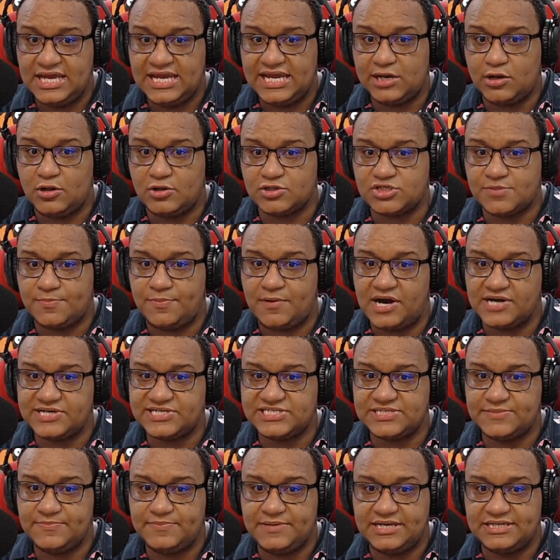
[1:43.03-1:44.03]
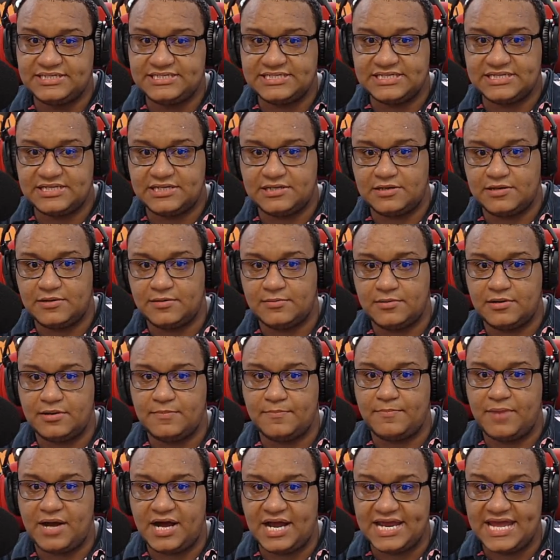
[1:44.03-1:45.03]
it also participated
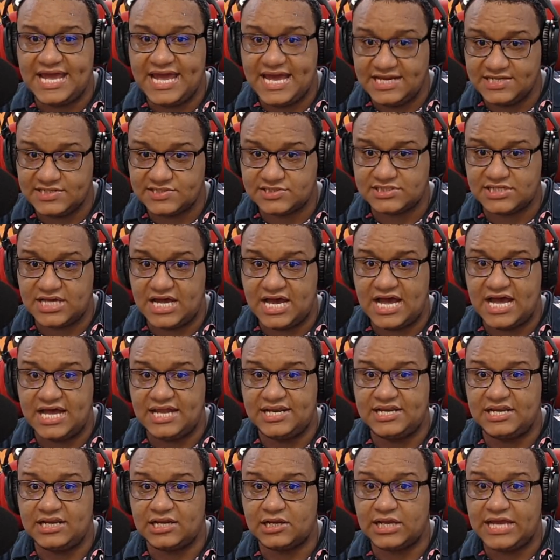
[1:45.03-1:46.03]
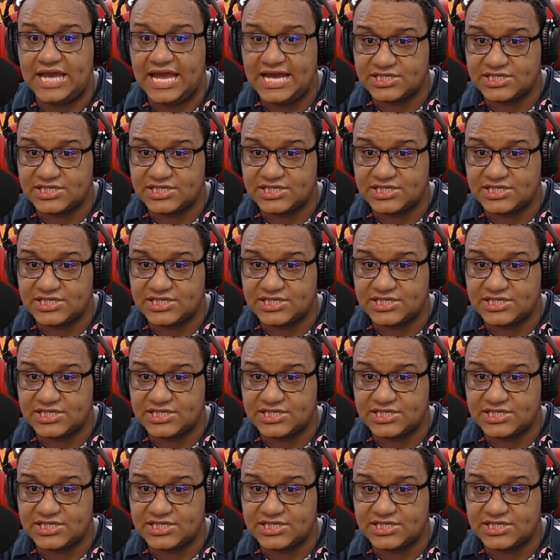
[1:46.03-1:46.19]
by Hess and